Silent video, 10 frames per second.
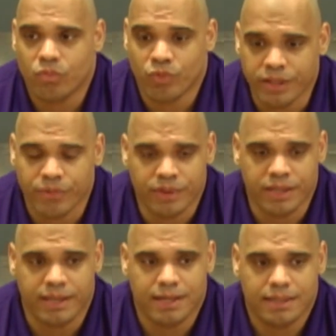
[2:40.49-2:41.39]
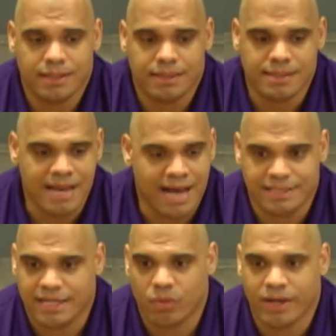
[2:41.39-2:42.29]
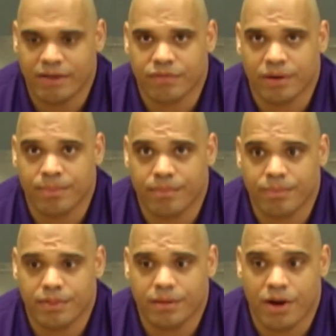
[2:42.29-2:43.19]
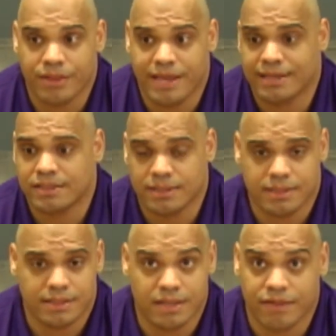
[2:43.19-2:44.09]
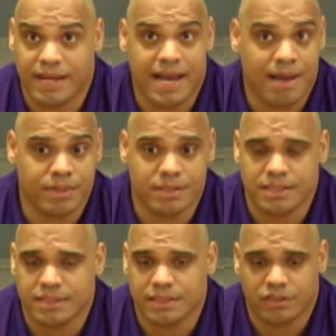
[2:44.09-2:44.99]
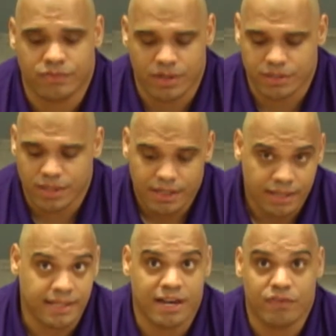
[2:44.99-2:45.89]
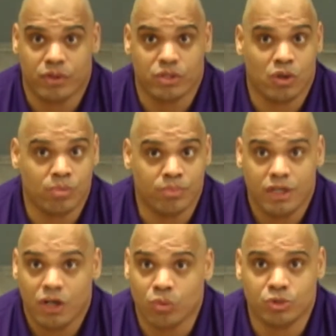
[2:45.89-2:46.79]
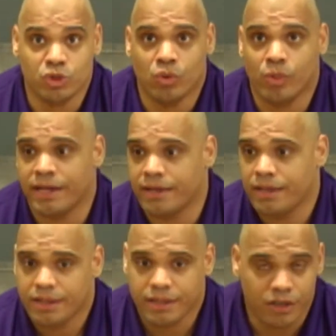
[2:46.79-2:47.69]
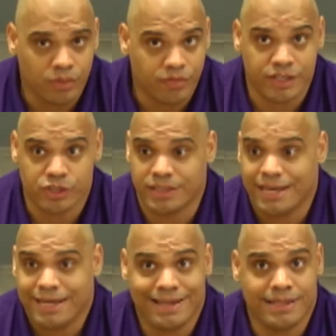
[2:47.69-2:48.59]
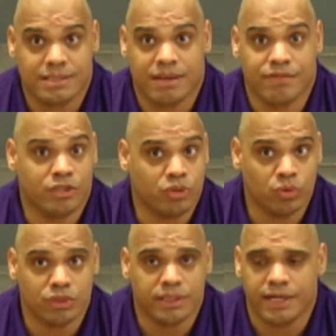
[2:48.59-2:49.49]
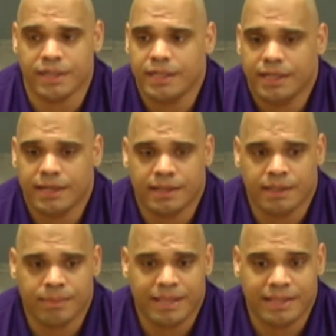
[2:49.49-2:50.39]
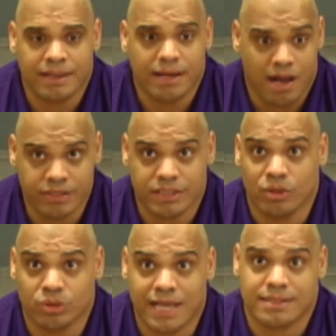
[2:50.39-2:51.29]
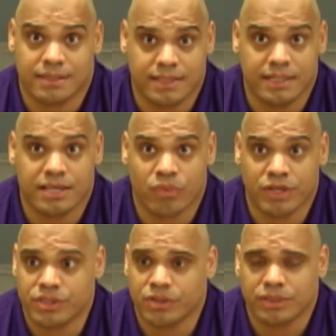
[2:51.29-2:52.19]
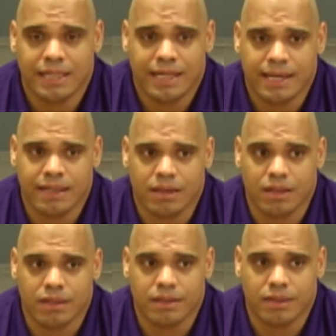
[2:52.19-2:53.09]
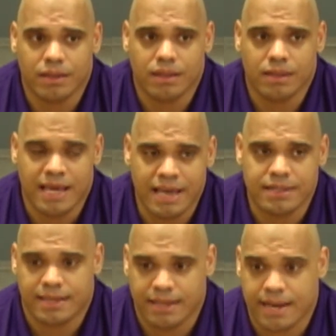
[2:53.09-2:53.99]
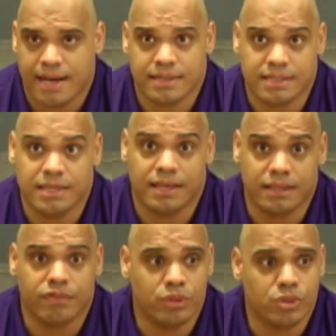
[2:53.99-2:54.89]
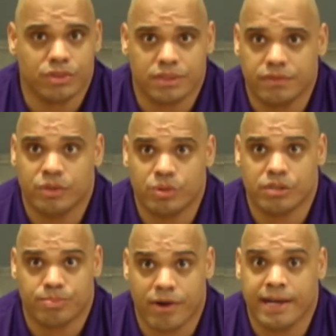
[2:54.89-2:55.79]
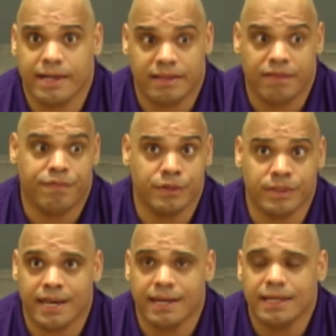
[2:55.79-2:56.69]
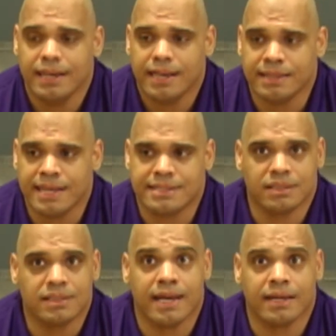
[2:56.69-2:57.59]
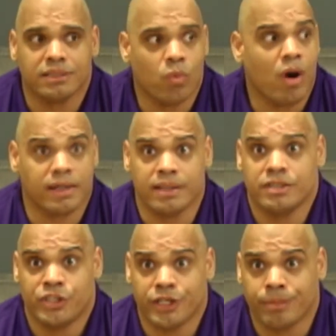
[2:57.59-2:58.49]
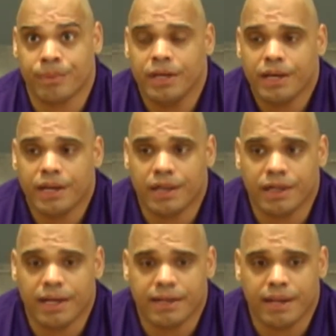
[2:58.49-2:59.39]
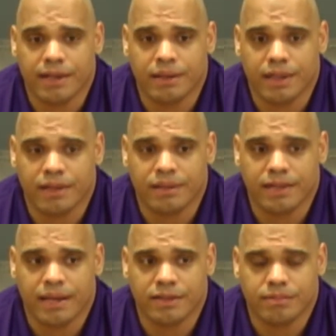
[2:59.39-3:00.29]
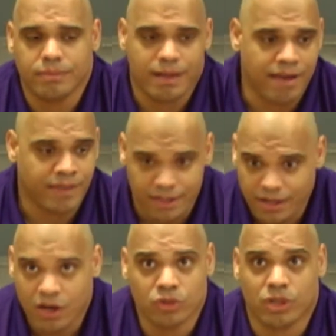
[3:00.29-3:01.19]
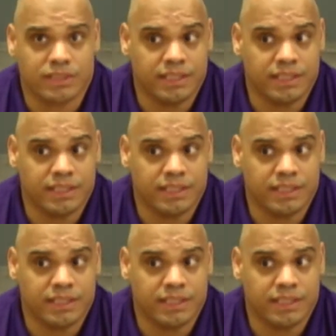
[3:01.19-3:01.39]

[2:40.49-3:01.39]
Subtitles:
really not take away from all the excellent stuff that happened this season, as far as getting that first home dual win, you know, finishing 8-7 in duels there, and then obviously those guys' success at regionals, and they can kind of see that the future is bright, and they feel that, and that's exciting to walk in the gym and have that Ozarks